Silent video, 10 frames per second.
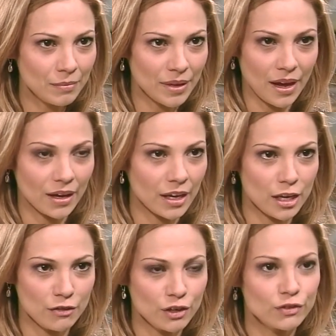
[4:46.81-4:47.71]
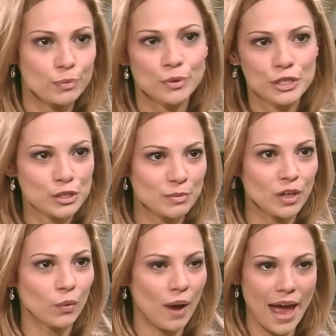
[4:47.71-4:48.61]
Bianca, even if you push
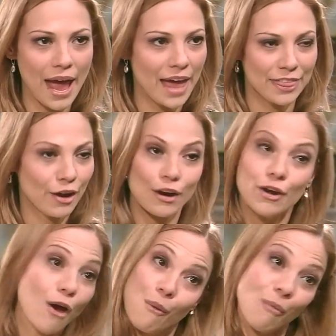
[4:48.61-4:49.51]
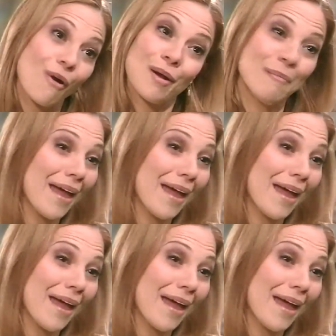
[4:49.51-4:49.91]
me away, there are no more